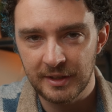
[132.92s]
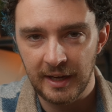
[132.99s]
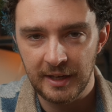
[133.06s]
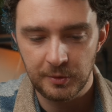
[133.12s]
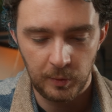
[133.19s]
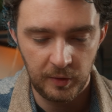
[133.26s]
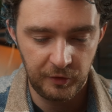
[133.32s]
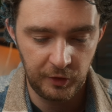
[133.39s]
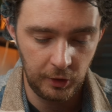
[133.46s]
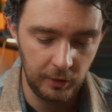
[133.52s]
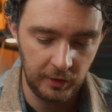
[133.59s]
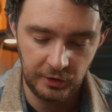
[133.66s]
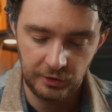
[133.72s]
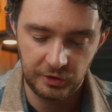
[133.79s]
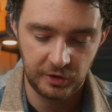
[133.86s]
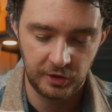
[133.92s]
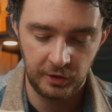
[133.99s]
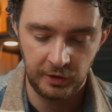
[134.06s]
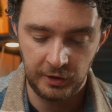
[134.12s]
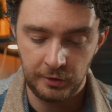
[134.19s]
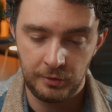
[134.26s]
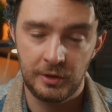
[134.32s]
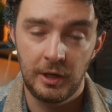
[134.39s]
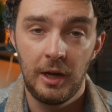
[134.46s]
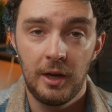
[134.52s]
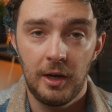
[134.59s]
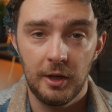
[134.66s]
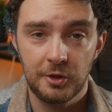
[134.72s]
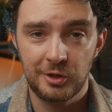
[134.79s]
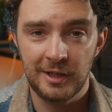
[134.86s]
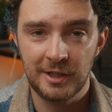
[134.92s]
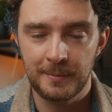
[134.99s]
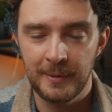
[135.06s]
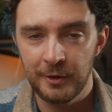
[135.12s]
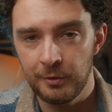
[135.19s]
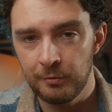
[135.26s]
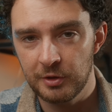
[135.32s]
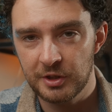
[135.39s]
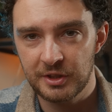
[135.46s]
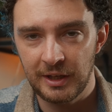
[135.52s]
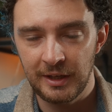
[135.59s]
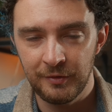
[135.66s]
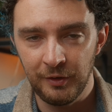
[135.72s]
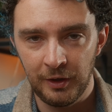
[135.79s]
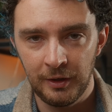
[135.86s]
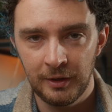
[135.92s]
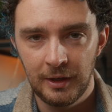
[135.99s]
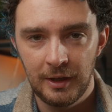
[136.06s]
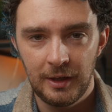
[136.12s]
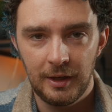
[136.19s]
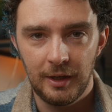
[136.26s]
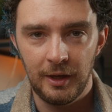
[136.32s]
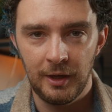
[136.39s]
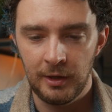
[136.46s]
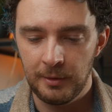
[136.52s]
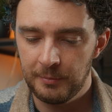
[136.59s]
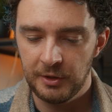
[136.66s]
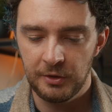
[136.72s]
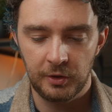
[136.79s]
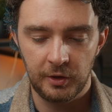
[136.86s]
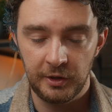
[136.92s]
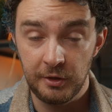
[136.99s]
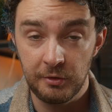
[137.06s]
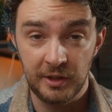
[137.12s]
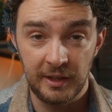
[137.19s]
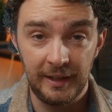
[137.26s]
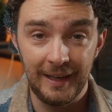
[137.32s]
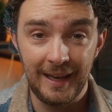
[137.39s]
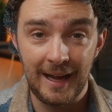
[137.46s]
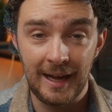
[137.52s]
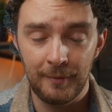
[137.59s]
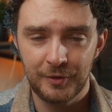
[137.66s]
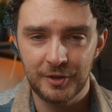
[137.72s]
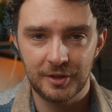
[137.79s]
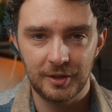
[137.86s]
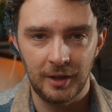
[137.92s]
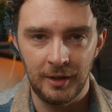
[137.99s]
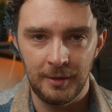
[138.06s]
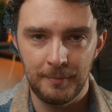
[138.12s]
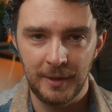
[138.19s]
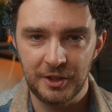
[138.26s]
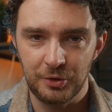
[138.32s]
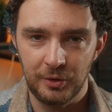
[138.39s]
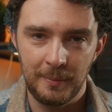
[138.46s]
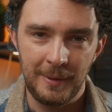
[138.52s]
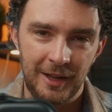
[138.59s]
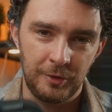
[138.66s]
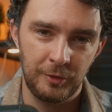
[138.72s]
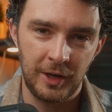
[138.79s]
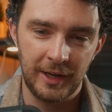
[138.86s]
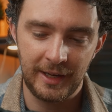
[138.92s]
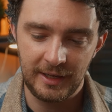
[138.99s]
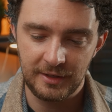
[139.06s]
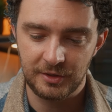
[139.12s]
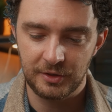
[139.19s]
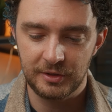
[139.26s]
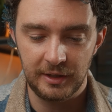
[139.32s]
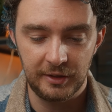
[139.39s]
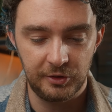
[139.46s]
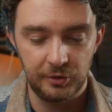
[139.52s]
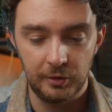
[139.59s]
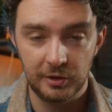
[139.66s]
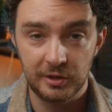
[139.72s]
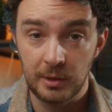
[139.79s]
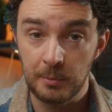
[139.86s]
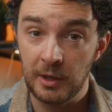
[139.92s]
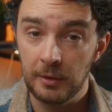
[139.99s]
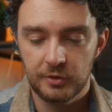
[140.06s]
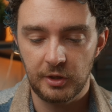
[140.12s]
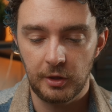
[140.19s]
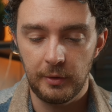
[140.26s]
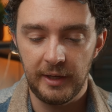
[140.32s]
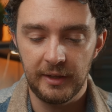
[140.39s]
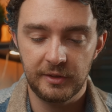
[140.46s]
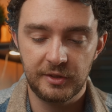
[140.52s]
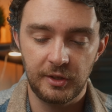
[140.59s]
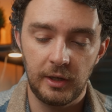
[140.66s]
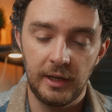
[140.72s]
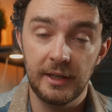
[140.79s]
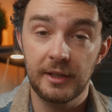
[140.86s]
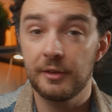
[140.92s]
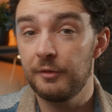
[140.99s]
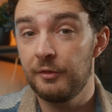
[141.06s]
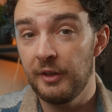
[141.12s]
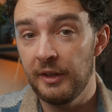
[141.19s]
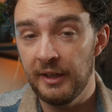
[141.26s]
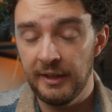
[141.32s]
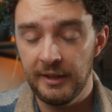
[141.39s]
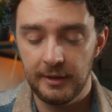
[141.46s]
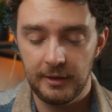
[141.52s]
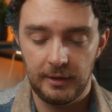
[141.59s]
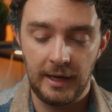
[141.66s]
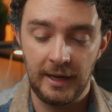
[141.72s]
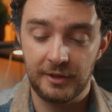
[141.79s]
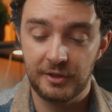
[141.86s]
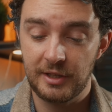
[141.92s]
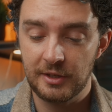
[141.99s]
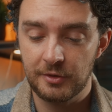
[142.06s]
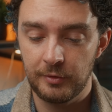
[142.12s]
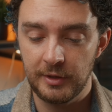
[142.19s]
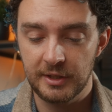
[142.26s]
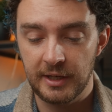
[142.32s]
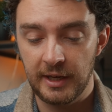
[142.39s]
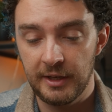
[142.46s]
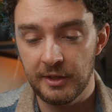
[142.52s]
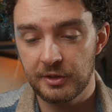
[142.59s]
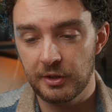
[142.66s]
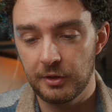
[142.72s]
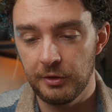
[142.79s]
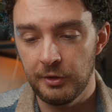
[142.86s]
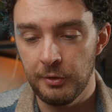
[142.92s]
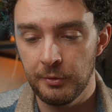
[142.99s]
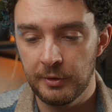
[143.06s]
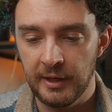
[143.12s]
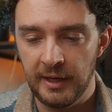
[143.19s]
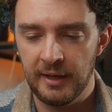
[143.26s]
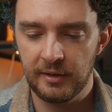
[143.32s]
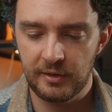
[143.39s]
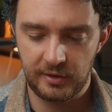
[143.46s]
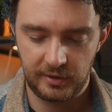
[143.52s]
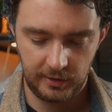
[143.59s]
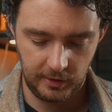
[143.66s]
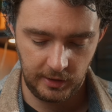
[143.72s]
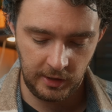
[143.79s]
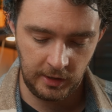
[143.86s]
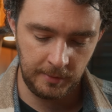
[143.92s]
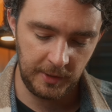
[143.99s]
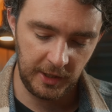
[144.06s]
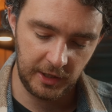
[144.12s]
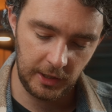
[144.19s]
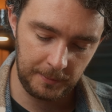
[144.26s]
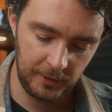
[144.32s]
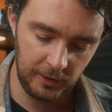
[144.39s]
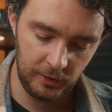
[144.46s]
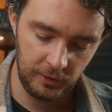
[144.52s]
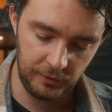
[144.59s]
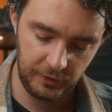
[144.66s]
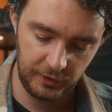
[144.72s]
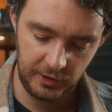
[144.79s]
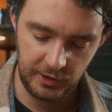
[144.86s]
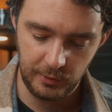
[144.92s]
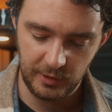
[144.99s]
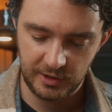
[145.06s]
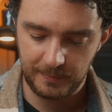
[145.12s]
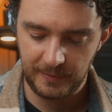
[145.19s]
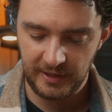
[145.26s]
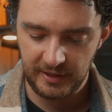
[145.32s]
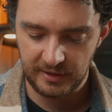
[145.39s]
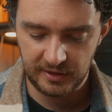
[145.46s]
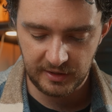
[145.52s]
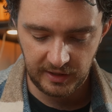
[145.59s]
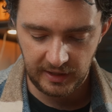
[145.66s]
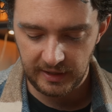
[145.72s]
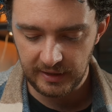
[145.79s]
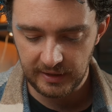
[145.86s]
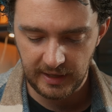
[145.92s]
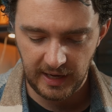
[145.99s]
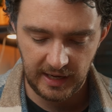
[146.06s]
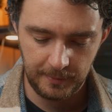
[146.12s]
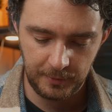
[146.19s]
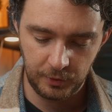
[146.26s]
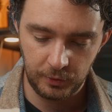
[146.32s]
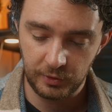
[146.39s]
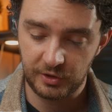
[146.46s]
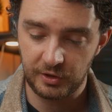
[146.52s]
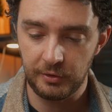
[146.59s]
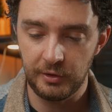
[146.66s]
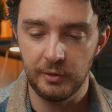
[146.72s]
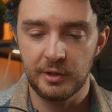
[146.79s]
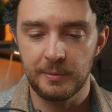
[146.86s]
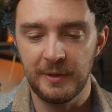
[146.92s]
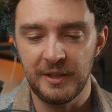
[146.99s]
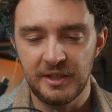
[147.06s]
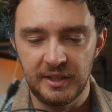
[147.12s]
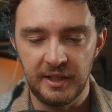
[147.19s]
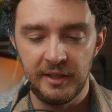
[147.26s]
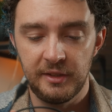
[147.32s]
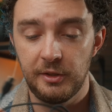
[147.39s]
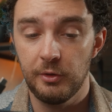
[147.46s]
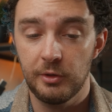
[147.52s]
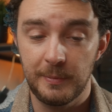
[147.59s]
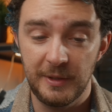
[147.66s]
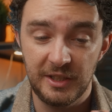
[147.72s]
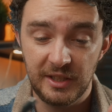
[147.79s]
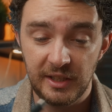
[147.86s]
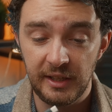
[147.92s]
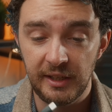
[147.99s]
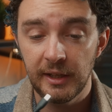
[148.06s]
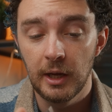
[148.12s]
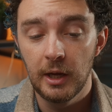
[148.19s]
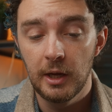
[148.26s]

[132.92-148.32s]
case with you and you're just going to use a transmitter and receiver, you're not going to use any lavs, make sure you pack the right case because they do look similar. So inside the accessories case, you get a couple of USB-C cables, so USB-C to USB-C,